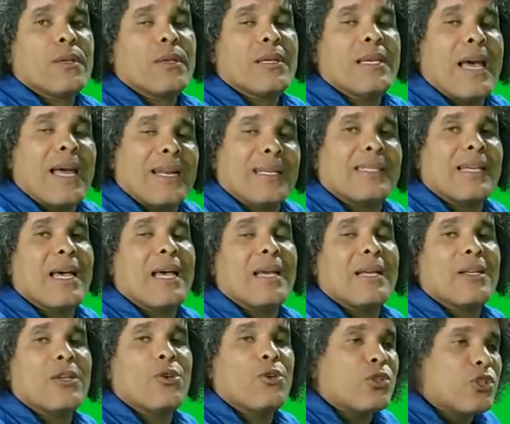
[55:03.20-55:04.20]
You
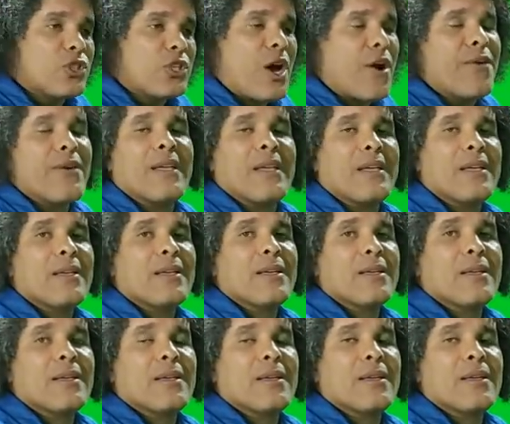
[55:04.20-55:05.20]
understand? You're sorry.
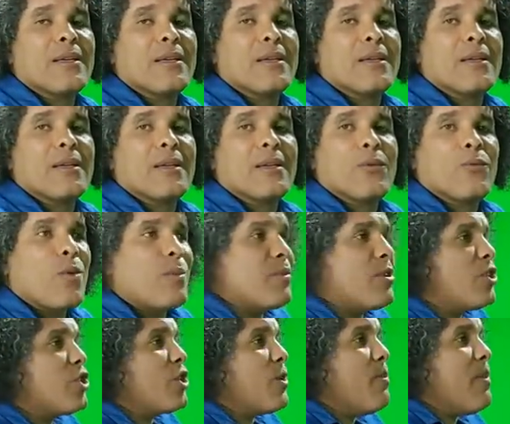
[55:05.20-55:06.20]
Come
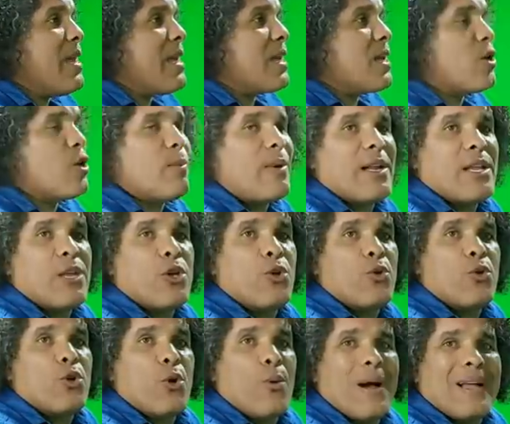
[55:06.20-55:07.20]
to Jamaica. Nobody,
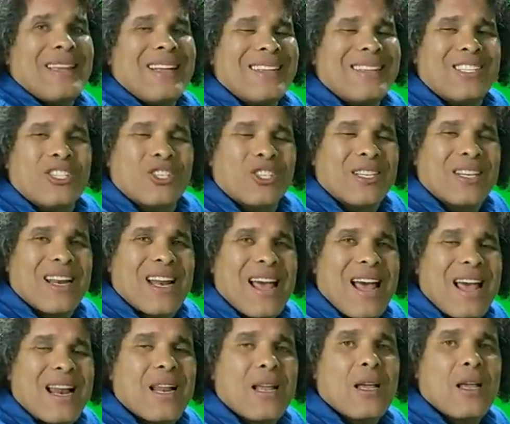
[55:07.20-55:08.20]
you want like a
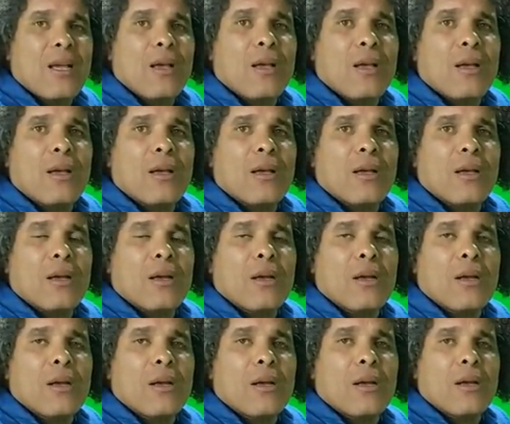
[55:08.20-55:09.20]
Trinidad?
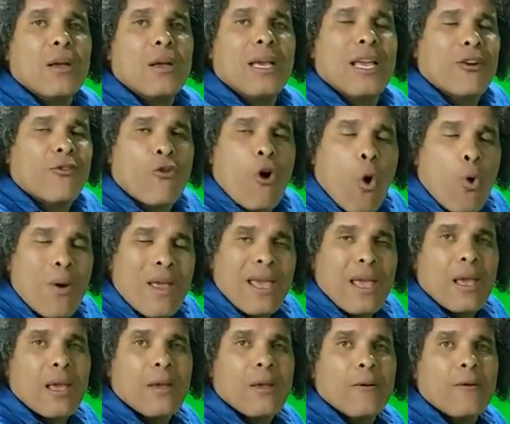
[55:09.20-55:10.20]
Kid
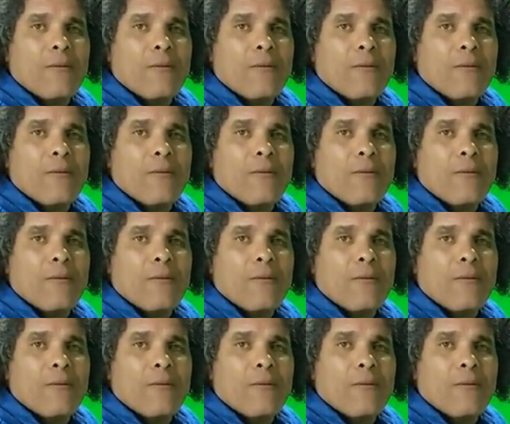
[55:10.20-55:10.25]
Rowley?